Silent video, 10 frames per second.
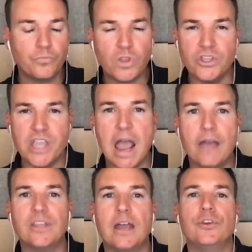you have
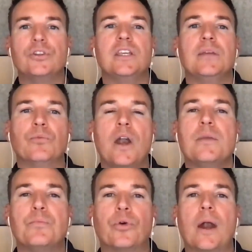to have your team ready,
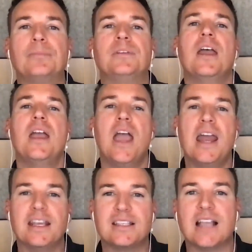prepped, and
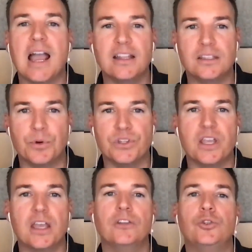excited to
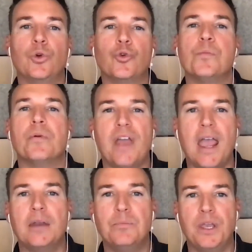present to a group of
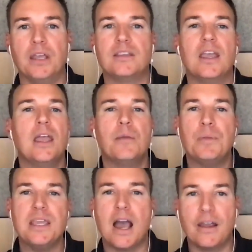hand-picked
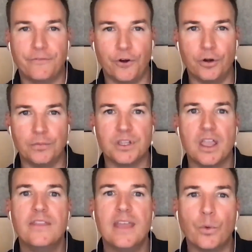PI firms
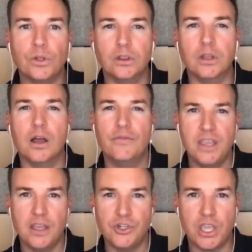that would love the
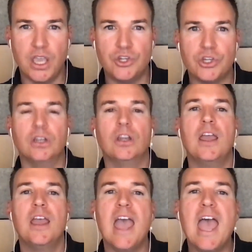education
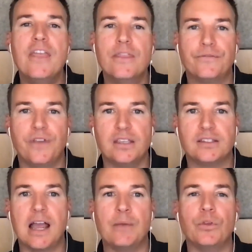and the face
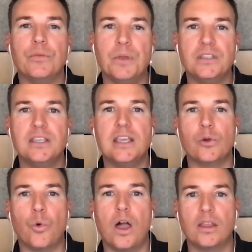time with busy and
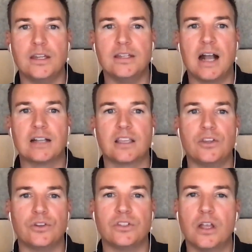quality docs like
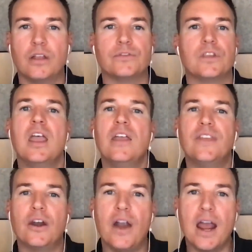yourselves
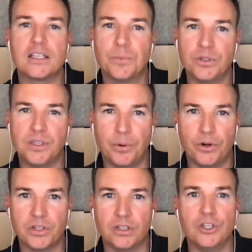that are experts at
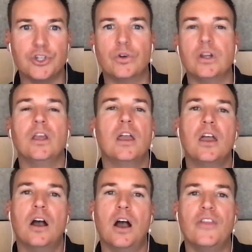personal injury,
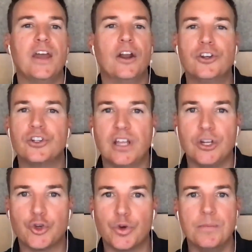that understand
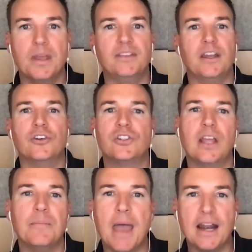treatment, that
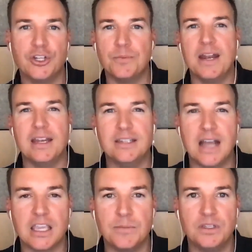understand management and
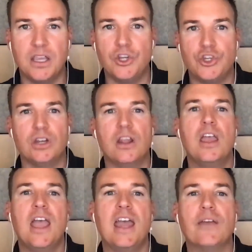documentation,
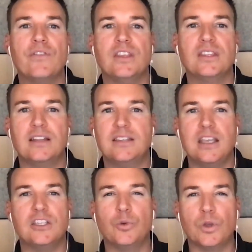and everything that it
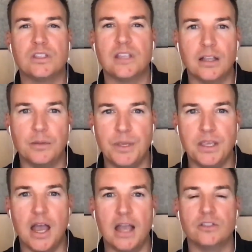takes to excel at
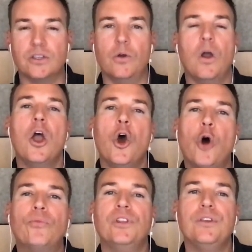PI. So
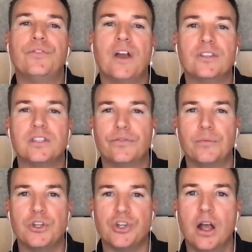hopefully you found this
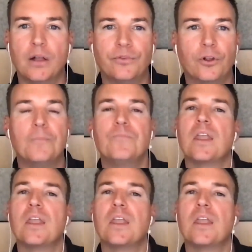information helpful.